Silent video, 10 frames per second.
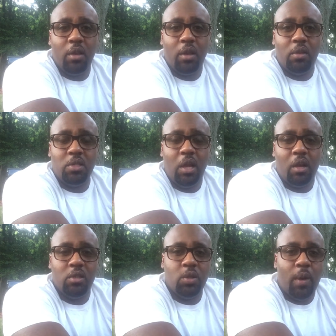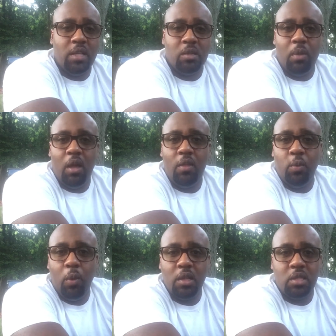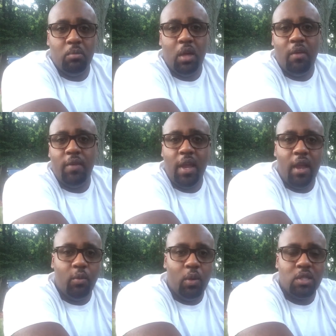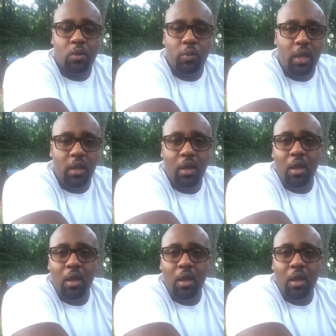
You're talking twice a month, once a week